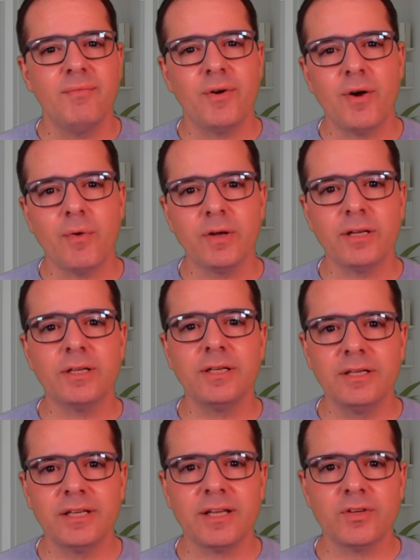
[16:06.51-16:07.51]
Pro.
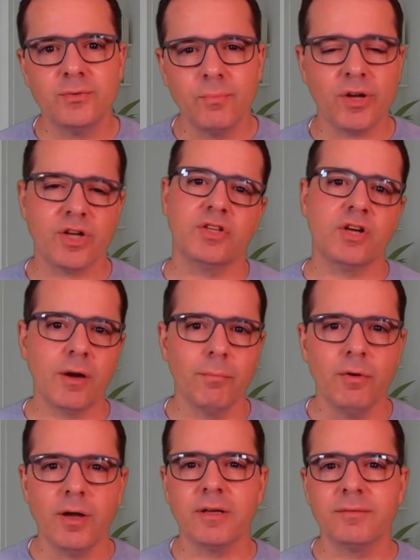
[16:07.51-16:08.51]
Looks pretty
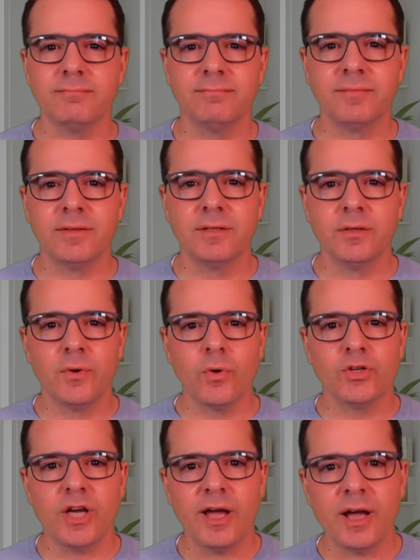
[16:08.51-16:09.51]
sharp, right?
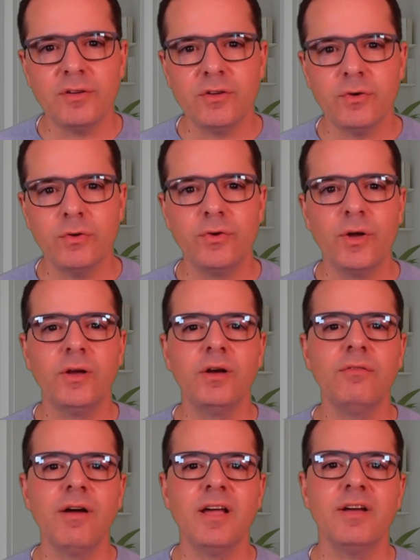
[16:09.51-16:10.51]
Or check out this
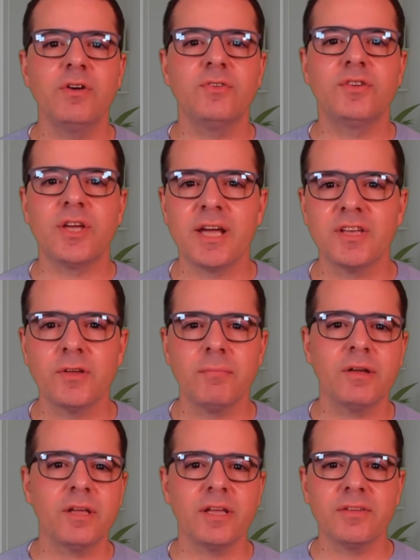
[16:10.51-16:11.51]
alternative. I use
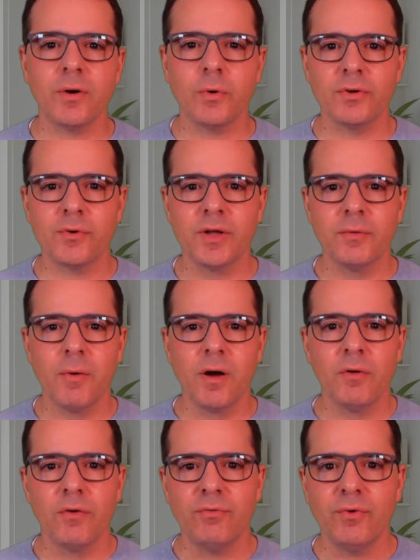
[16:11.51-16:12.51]
ChatGPT's O3
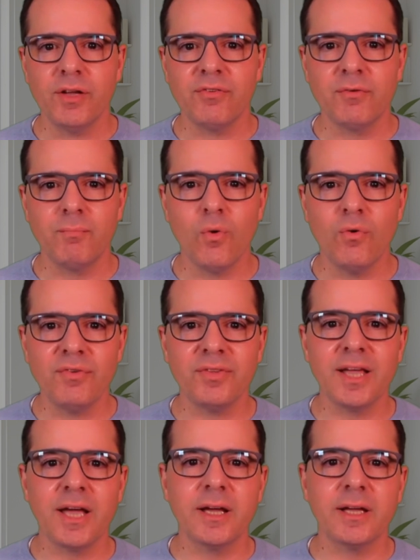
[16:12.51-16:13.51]
model for even more
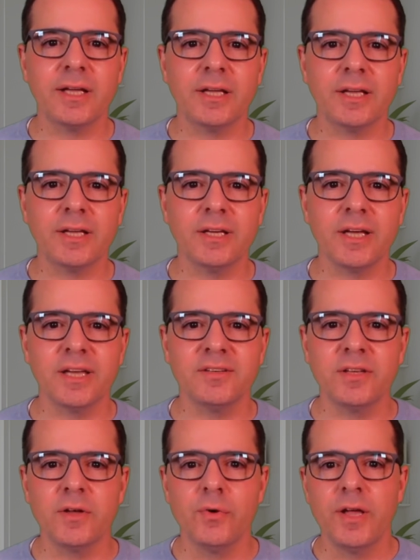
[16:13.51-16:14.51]
flair.
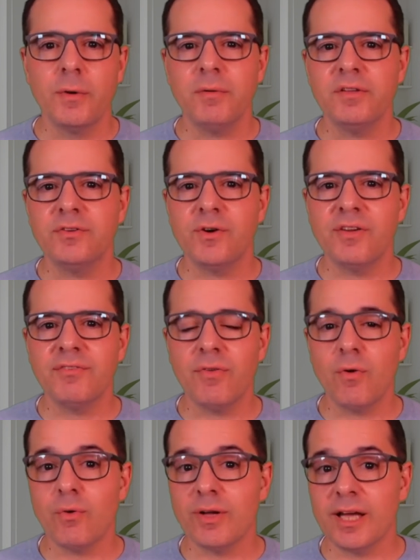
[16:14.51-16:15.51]
It's incredibly
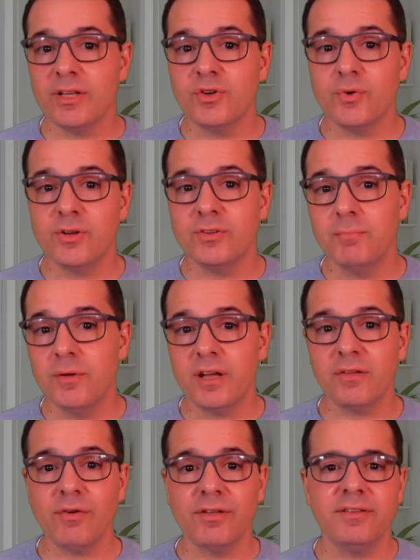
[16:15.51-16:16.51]
straightforward, and trust me,
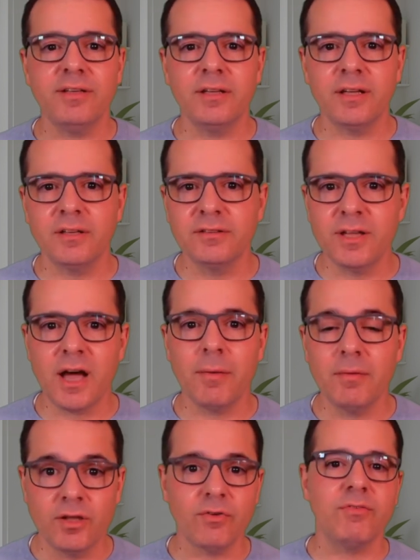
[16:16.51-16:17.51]
investing a little
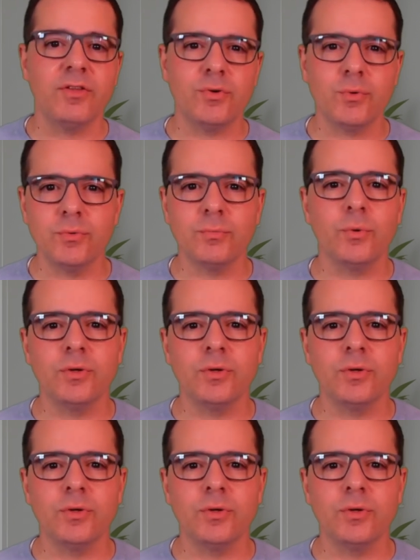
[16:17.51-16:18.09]
time in your visuals will